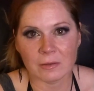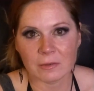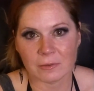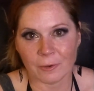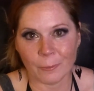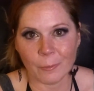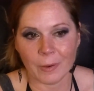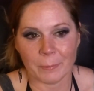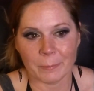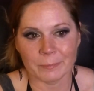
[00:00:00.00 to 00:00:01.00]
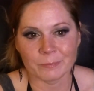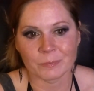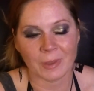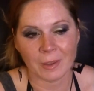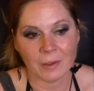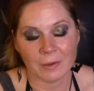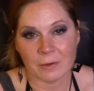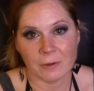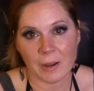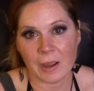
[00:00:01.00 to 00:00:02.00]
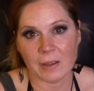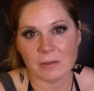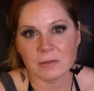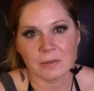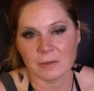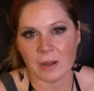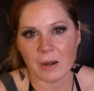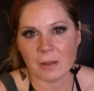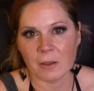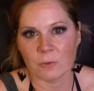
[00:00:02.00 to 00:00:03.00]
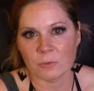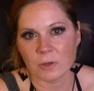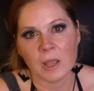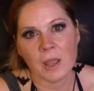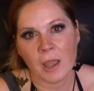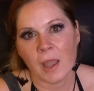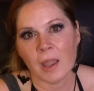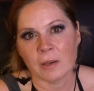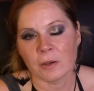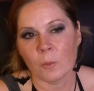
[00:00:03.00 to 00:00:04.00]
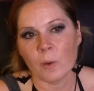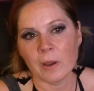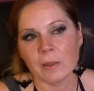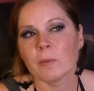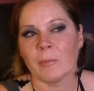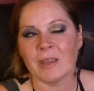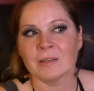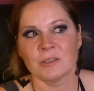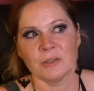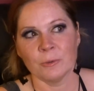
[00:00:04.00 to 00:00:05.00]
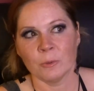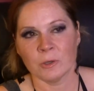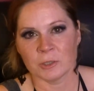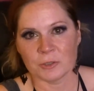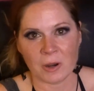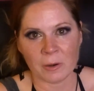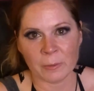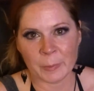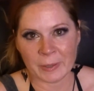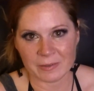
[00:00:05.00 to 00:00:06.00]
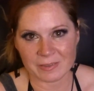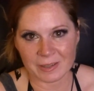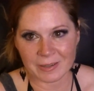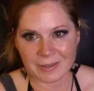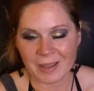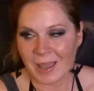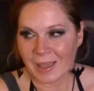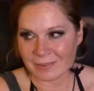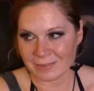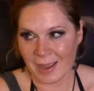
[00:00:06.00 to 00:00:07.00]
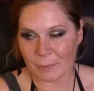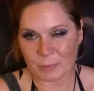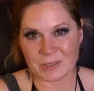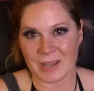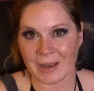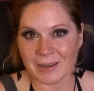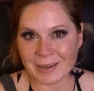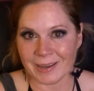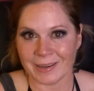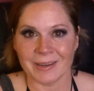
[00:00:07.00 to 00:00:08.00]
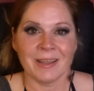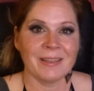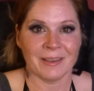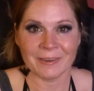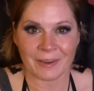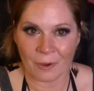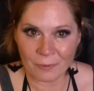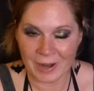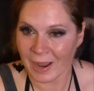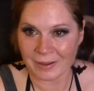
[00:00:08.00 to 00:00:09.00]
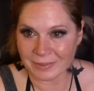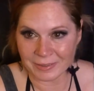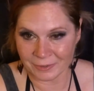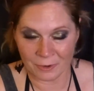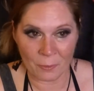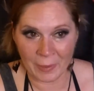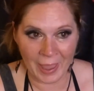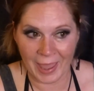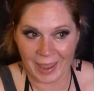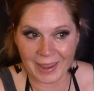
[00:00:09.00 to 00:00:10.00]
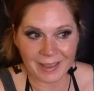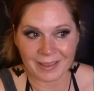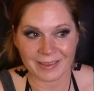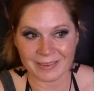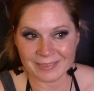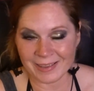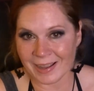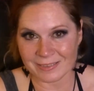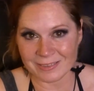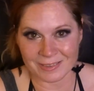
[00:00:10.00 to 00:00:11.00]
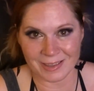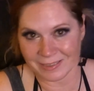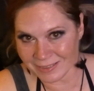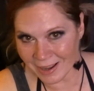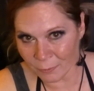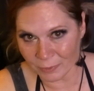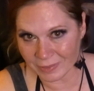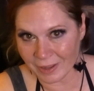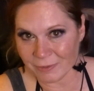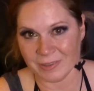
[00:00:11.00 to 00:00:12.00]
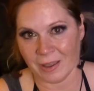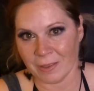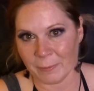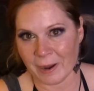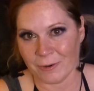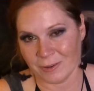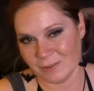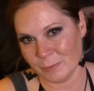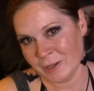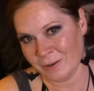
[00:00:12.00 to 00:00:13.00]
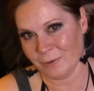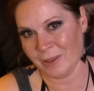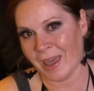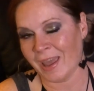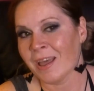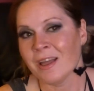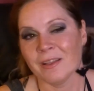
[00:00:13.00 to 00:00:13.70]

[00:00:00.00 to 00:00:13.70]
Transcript: So um, you're not, you're not alone. And you know what makes you a stronger person is not pretending that you're go not you're okay, because that's that's not what life's all about, is being okay.